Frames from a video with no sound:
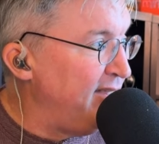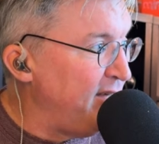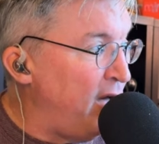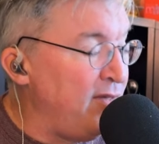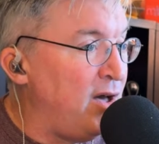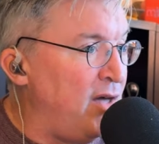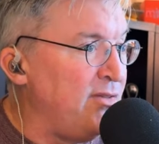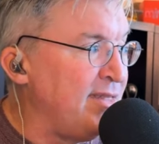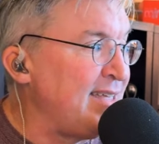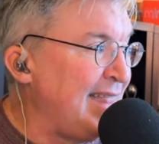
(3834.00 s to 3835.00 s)
on the on
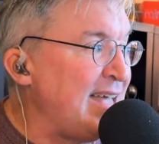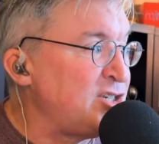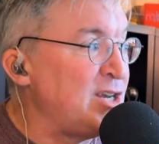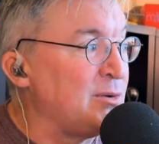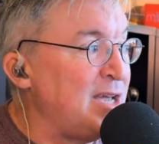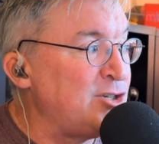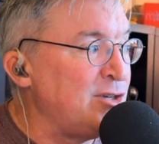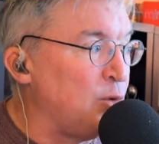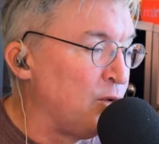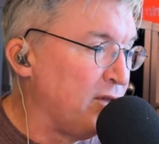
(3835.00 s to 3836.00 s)
the like last
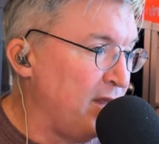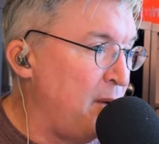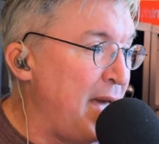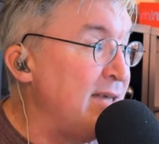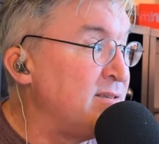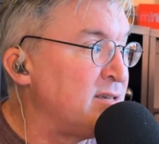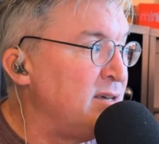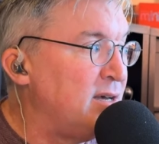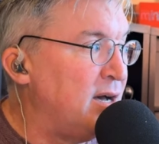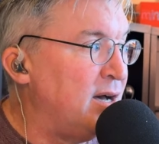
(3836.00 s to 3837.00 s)
generation or the low end
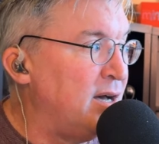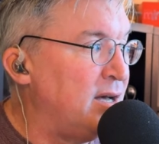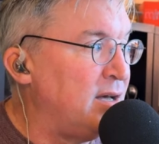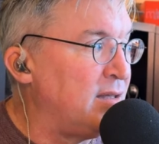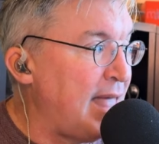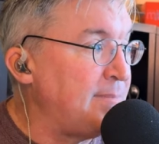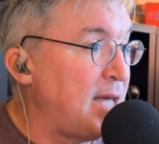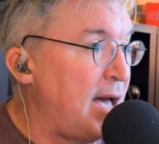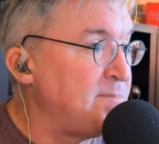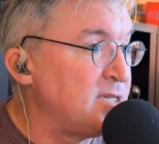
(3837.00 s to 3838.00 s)
uh,
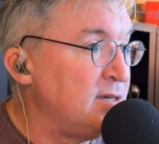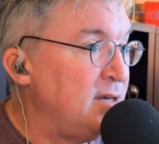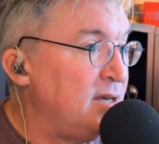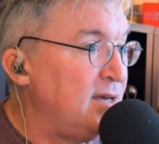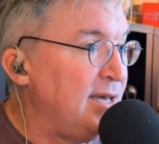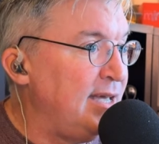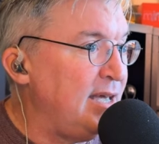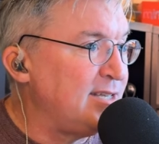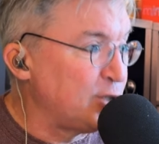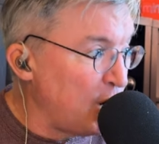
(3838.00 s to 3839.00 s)
laptops, it,
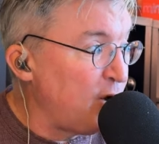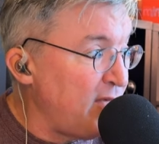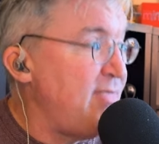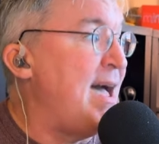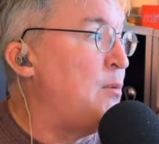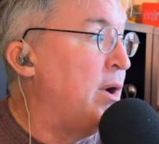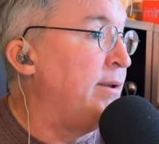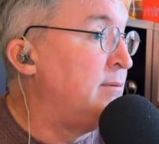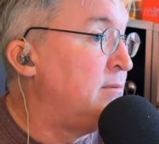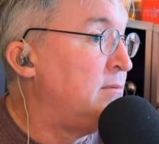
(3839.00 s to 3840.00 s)
it's darker than that one,